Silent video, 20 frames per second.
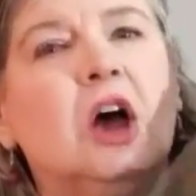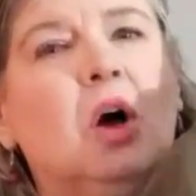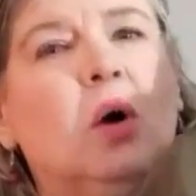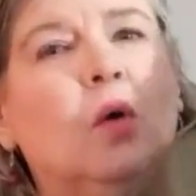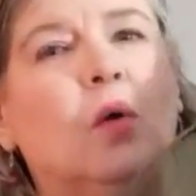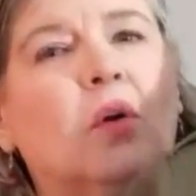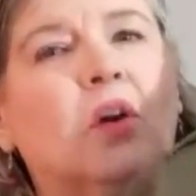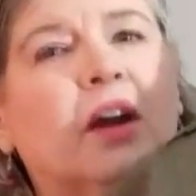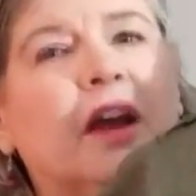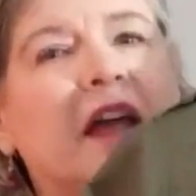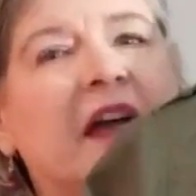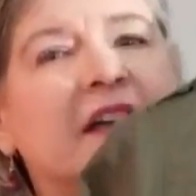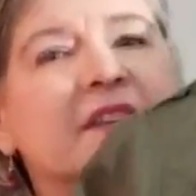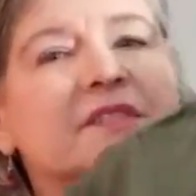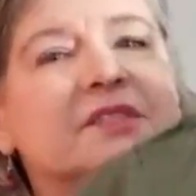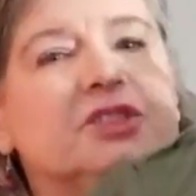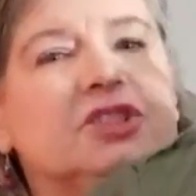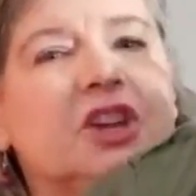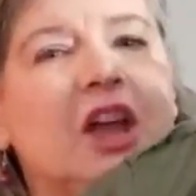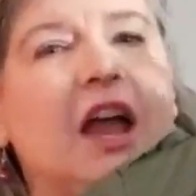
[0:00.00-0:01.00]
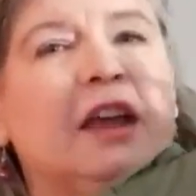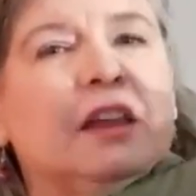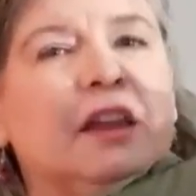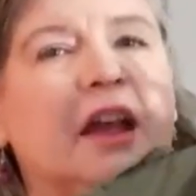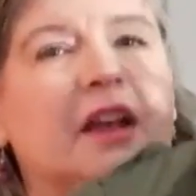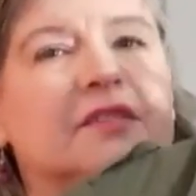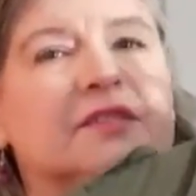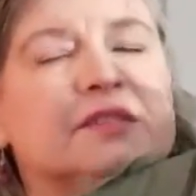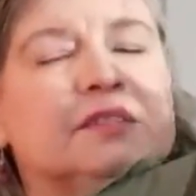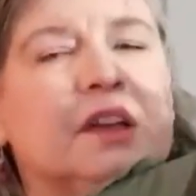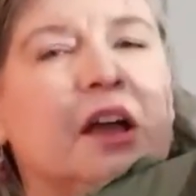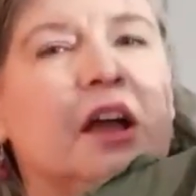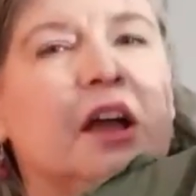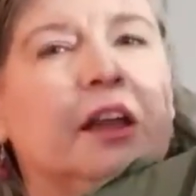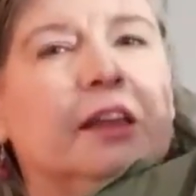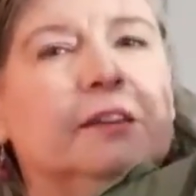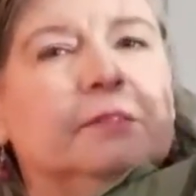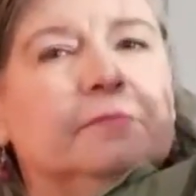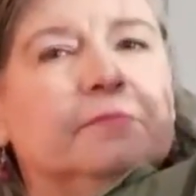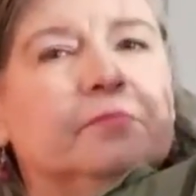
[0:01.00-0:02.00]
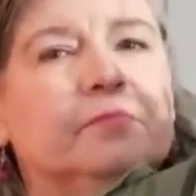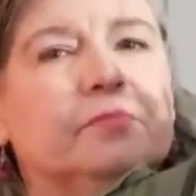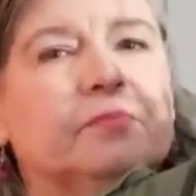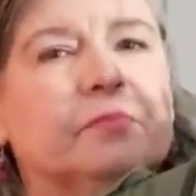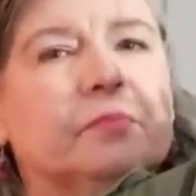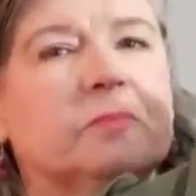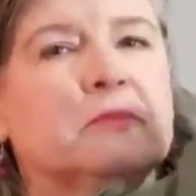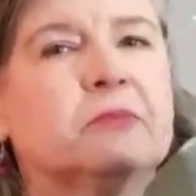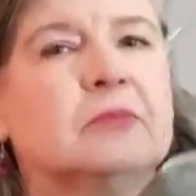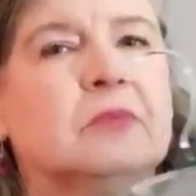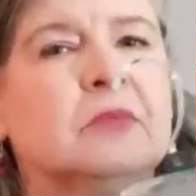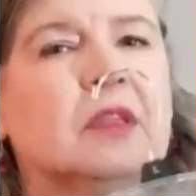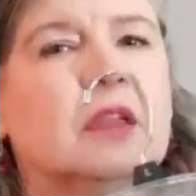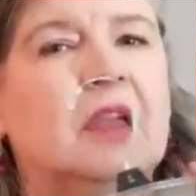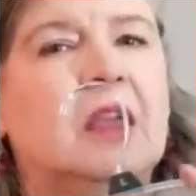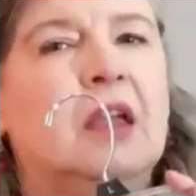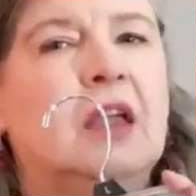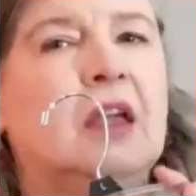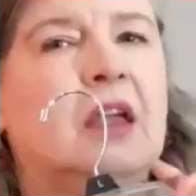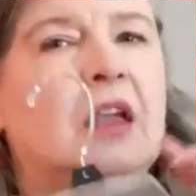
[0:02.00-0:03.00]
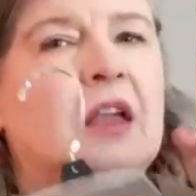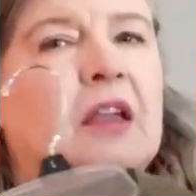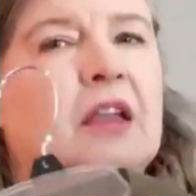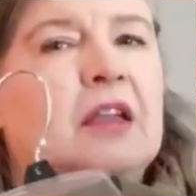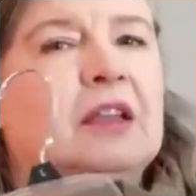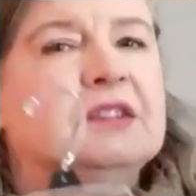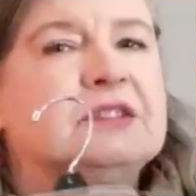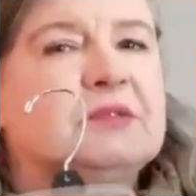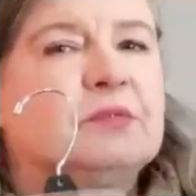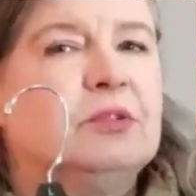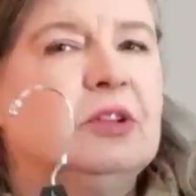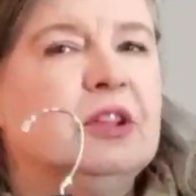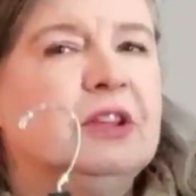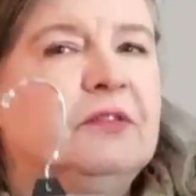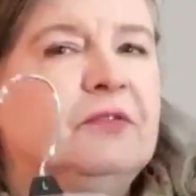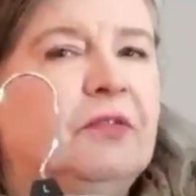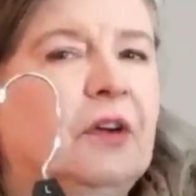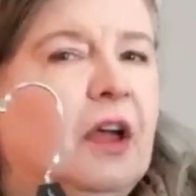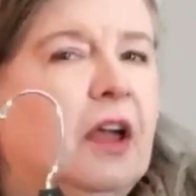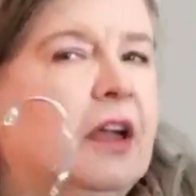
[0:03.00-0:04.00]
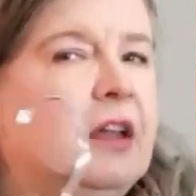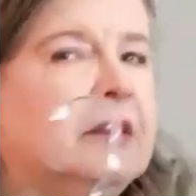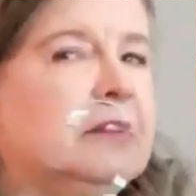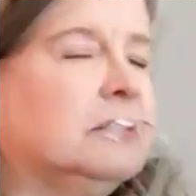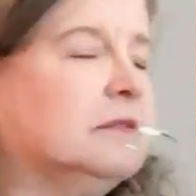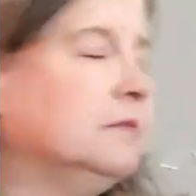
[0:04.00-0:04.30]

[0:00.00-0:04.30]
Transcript: or as a jacket outside. It's really fun.